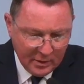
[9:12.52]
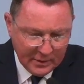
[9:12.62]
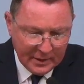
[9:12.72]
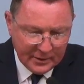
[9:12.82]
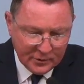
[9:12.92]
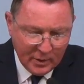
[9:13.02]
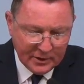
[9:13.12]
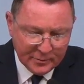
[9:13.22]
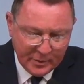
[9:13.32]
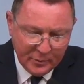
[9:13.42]
Thou that
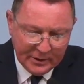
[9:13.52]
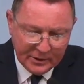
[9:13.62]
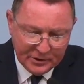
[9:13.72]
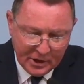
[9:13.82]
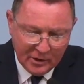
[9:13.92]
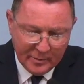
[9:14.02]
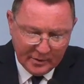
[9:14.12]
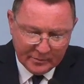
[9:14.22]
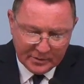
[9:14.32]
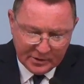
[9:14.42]
dwellest between the
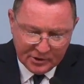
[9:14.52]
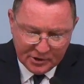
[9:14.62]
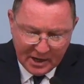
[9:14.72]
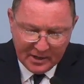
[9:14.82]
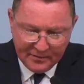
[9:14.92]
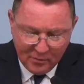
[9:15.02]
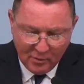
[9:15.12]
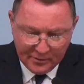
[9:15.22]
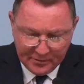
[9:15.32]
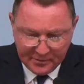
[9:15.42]
cherubims, shine
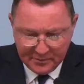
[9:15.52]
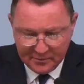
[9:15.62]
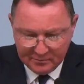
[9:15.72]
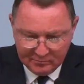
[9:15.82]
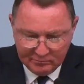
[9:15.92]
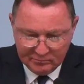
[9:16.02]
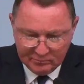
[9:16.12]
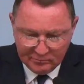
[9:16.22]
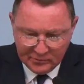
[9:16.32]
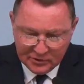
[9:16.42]
forth.
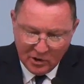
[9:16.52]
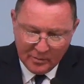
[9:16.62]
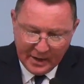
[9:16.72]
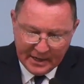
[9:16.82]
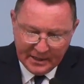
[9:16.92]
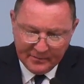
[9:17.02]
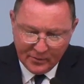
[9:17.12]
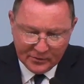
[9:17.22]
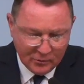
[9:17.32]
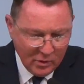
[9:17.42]
Psalm 80,
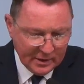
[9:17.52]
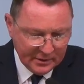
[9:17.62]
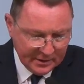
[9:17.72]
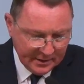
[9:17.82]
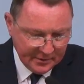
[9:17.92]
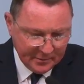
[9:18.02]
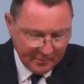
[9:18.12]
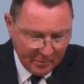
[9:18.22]
verse 1 says.